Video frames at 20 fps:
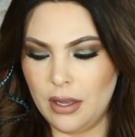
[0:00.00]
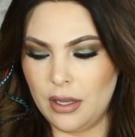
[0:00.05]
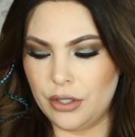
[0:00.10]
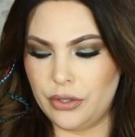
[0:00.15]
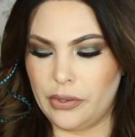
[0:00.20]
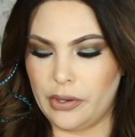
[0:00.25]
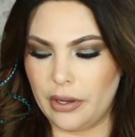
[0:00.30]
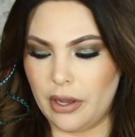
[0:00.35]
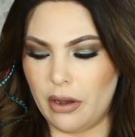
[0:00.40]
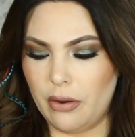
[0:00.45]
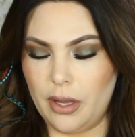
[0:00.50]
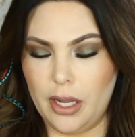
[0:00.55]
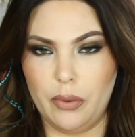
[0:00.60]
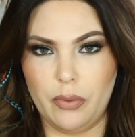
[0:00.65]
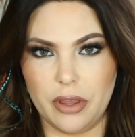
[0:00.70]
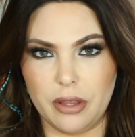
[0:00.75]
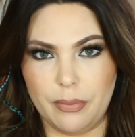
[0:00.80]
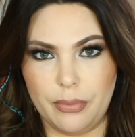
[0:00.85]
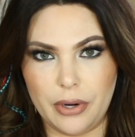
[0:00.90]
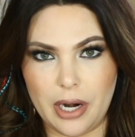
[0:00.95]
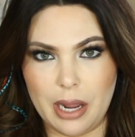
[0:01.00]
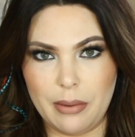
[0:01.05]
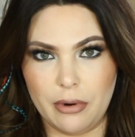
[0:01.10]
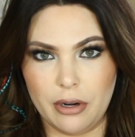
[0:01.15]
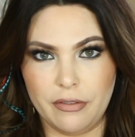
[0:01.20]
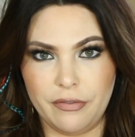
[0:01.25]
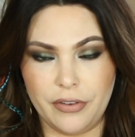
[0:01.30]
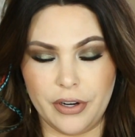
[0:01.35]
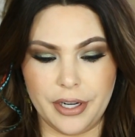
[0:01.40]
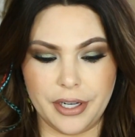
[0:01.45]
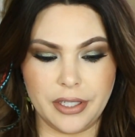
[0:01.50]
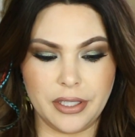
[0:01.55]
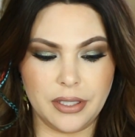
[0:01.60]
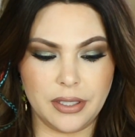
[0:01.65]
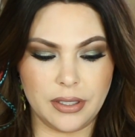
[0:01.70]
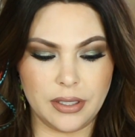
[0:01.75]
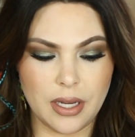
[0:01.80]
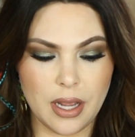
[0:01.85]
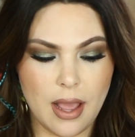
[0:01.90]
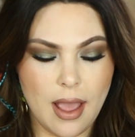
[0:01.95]
So I'll go in with a primer
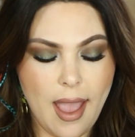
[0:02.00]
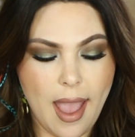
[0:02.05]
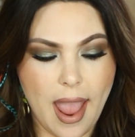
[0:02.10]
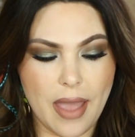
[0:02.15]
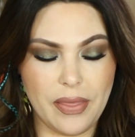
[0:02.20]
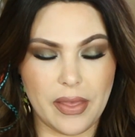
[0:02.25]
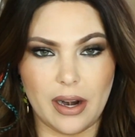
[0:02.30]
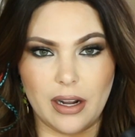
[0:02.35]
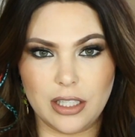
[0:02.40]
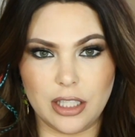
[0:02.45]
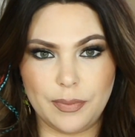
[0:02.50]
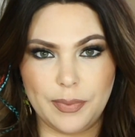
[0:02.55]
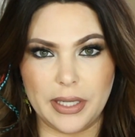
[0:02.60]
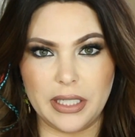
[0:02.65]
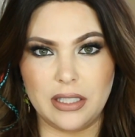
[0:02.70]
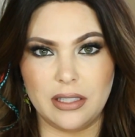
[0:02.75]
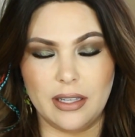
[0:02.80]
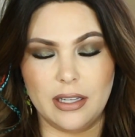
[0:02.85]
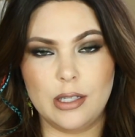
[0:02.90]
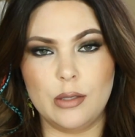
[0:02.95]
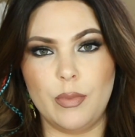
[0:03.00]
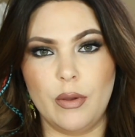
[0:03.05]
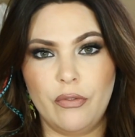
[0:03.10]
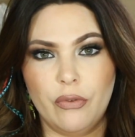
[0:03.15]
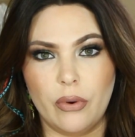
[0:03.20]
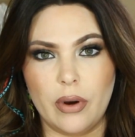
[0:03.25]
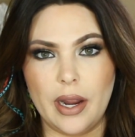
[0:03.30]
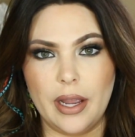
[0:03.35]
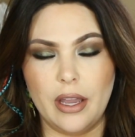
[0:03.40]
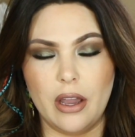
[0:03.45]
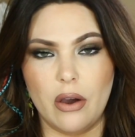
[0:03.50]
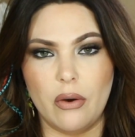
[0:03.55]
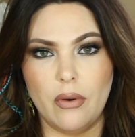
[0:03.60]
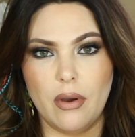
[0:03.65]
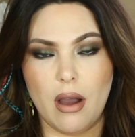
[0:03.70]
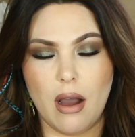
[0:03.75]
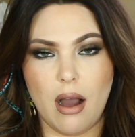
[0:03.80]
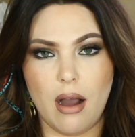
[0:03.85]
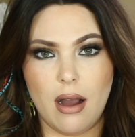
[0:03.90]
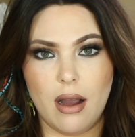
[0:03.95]
first, and then I'll spritz this before I go
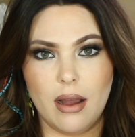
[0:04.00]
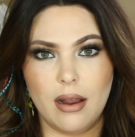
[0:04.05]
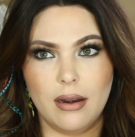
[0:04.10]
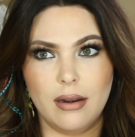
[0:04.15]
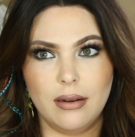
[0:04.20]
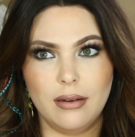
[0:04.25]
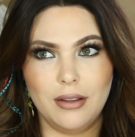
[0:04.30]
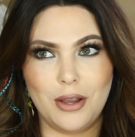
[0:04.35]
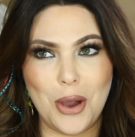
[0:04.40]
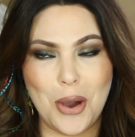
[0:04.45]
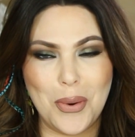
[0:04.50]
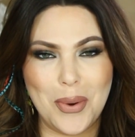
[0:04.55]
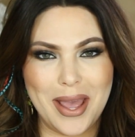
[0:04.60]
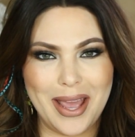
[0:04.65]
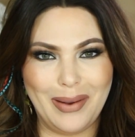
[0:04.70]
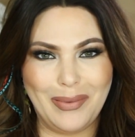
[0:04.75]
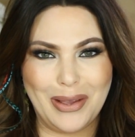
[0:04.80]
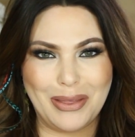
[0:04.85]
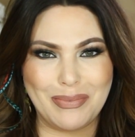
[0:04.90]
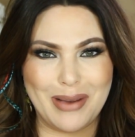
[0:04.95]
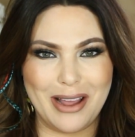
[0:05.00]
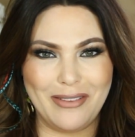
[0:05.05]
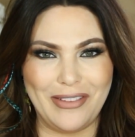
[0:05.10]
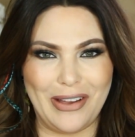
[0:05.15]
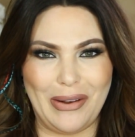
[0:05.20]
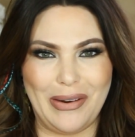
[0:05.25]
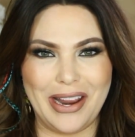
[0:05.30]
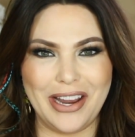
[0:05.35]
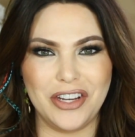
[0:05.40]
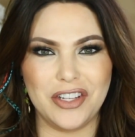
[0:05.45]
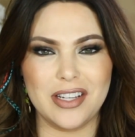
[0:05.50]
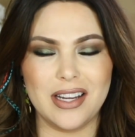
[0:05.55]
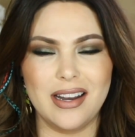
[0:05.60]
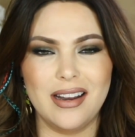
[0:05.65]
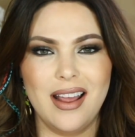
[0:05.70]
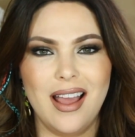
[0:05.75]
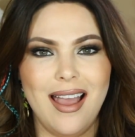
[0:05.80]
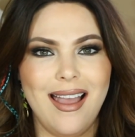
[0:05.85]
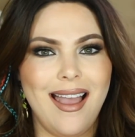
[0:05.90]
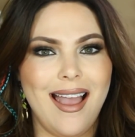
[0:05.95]
in with my
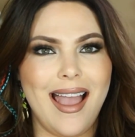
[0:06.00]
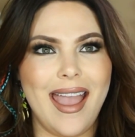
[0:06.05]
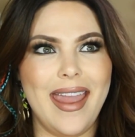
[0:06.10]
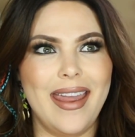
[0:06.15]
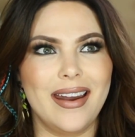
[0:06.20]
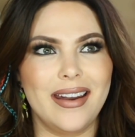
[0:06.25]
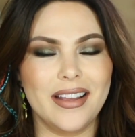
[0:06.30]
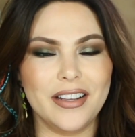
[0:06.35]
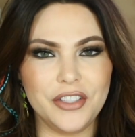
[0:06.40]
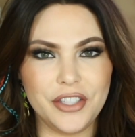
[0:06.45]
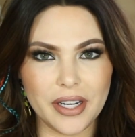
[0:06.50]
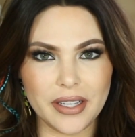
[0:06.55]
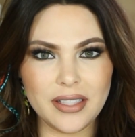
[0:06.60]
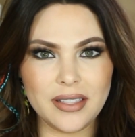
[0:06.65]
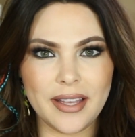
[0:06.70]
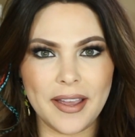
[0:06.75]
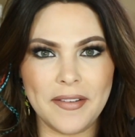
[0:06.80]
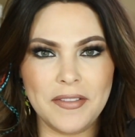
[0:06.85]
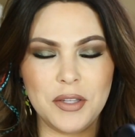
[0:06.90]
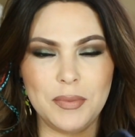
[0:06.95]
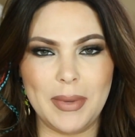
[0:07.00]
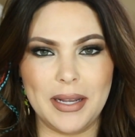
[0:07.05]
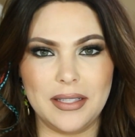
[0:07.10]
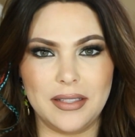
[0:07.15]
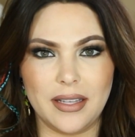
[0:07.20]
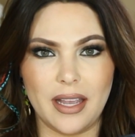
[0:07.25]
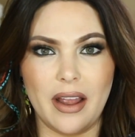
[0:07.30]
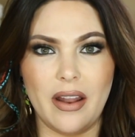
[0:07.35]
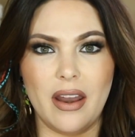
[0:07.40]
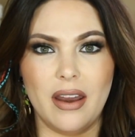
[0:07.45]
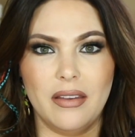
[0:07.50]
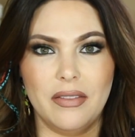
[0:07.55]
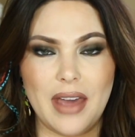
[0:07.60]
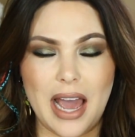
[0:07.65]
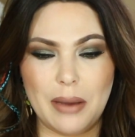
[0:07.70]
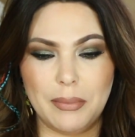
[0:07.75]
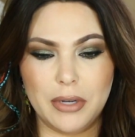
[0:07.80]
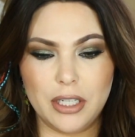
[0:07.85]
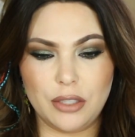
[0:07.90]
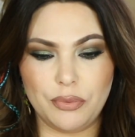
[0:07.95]
foundation. And it just gives my skin
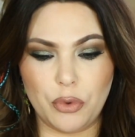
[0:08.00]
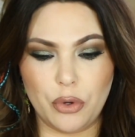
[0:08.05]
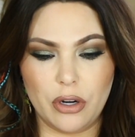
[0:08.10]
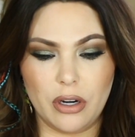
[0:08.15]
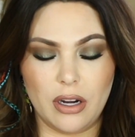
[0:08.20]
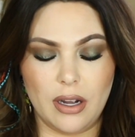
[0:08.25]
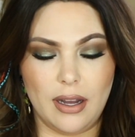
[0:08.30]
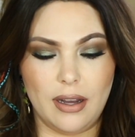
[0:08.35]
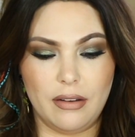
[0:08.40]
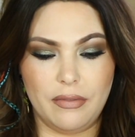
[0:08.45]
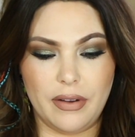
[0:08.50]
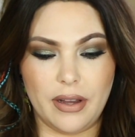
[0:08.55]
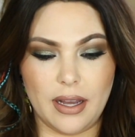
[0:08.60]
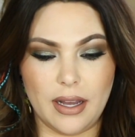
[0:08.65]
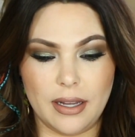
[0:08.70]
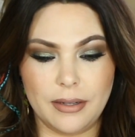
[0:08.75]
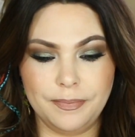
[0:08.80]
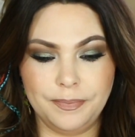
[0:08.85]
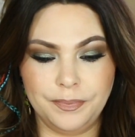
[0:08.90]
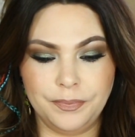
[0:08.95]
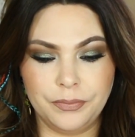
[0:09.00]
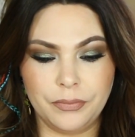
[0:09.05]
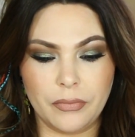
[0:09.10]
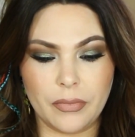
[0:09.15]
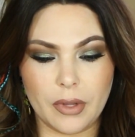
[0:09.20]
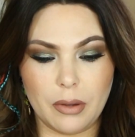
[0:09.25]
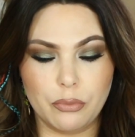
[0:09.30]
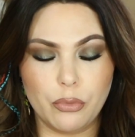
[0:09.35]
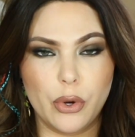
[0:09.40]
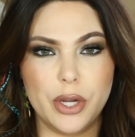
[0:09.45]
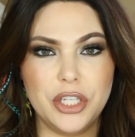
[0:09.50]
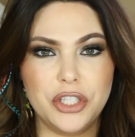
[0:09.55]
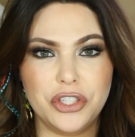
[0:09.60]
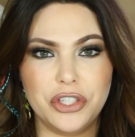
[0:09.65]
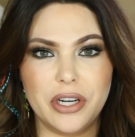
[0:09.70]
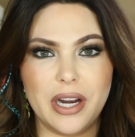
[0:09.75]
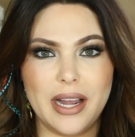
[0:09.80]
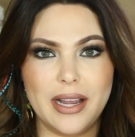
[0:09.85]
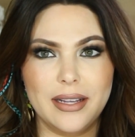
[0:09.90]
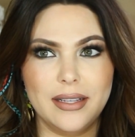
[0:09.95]
that much more of a
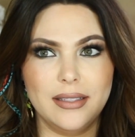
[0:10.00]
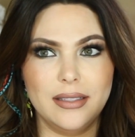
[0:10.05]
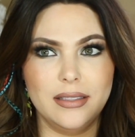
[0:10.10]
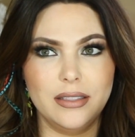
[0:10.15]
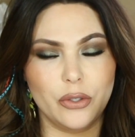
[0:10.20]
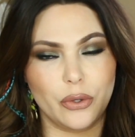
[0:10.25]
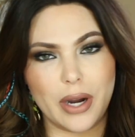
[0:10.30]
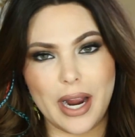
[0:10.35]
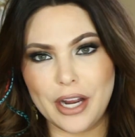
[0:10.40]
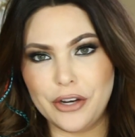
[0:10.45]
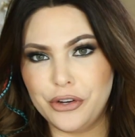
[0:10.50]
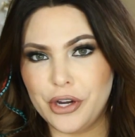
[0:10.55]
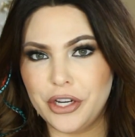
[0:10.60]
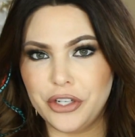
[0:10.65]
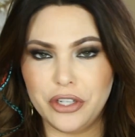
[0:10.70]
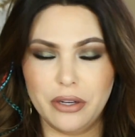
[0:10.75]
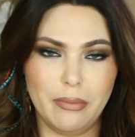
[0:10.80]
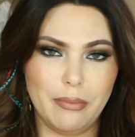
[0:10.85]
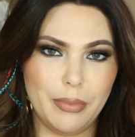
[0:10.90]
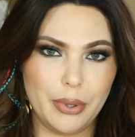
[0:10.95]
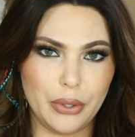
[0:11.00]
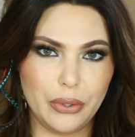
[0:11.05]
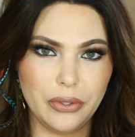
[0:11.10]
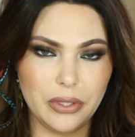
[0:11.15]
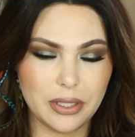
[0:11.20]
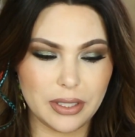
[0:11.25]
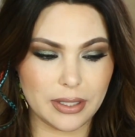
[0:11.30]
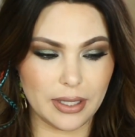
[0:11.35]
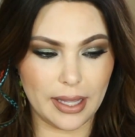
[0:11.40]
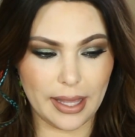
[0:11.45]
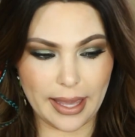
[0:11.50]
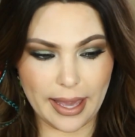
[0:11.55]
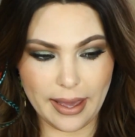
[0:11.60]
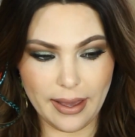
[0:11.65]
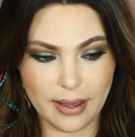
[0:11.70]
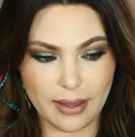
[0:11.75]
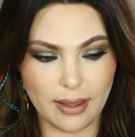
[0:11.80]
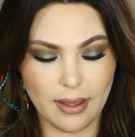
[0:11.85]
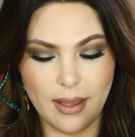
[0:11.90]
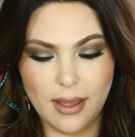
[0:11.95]
moisturize or hydration boost and
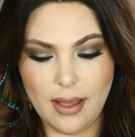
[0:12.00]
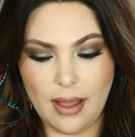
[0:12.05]
kick.